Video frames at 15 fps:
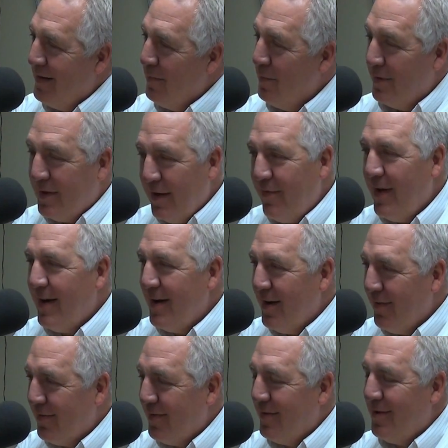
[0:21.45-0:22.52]
But they've had
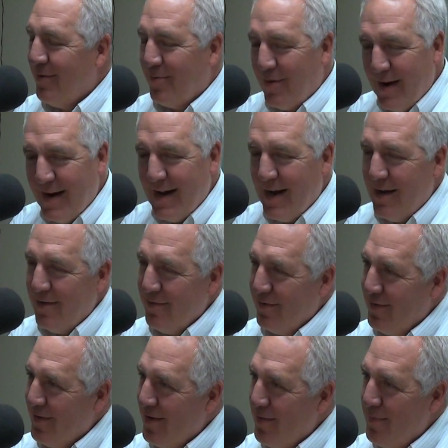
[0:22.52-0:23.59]
enough. You dry it out,
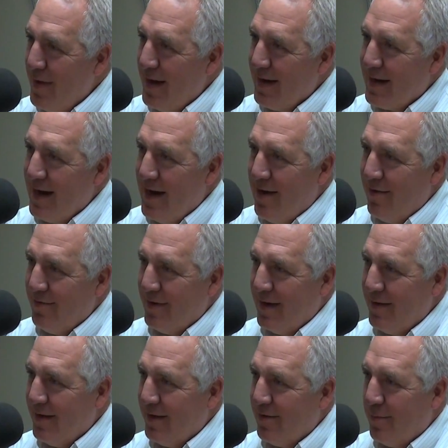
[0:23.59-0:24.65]
and they're back out, and
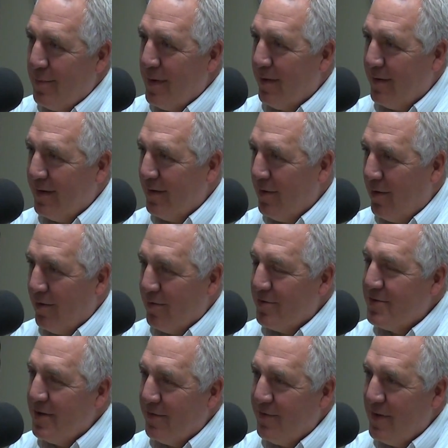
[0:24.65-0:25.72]
I think they'll be able to get all their
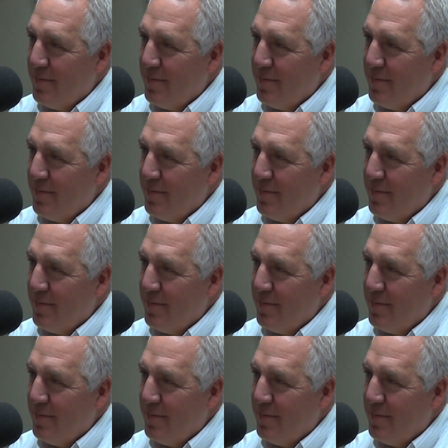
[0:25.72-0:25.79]
stuff in.